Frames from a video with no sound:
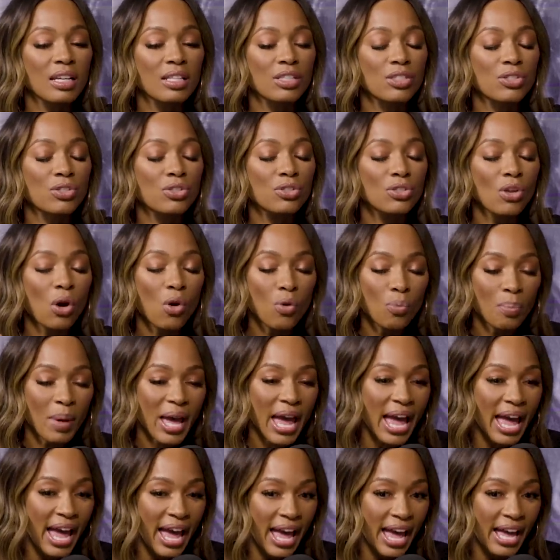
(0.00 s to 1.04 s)
so
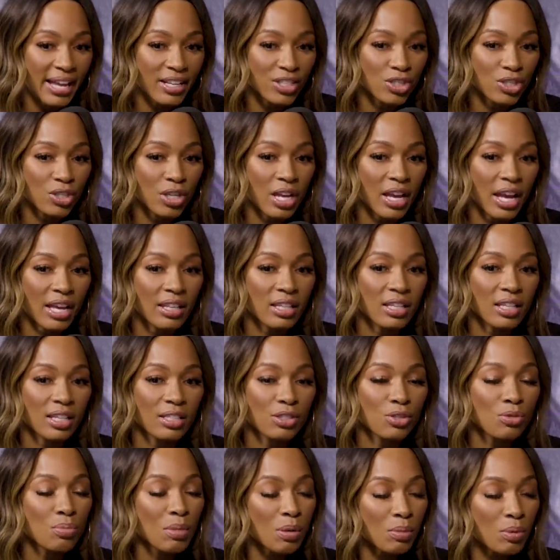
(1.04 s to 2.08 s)
bad
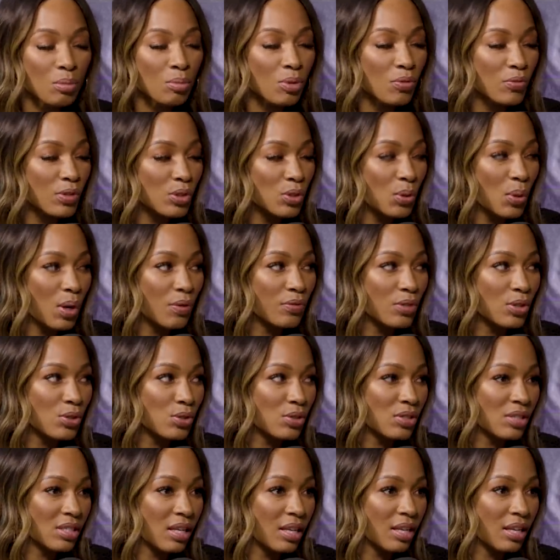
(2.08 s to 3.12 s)
do you remember the movie 12 Years
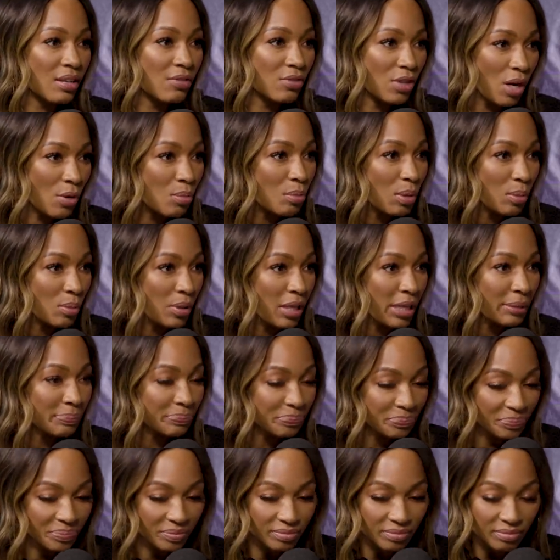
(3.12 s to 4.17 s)
a Slave? Y'all remember mm-hmm.
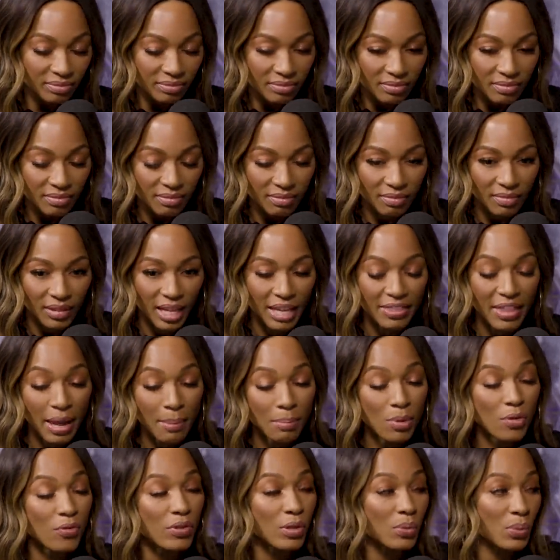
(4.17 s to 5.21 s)
that? That
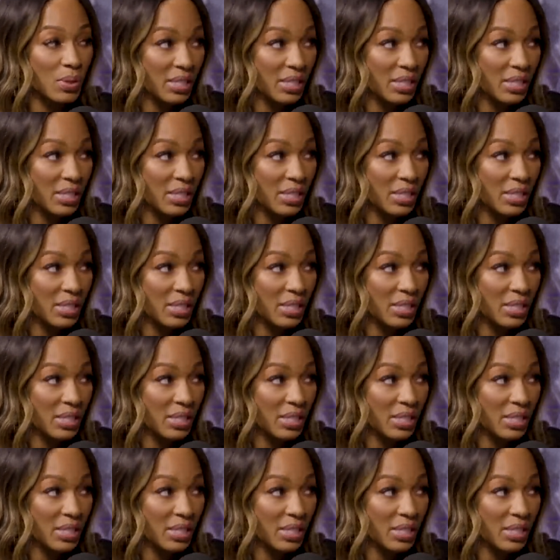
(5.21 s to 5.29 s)
movie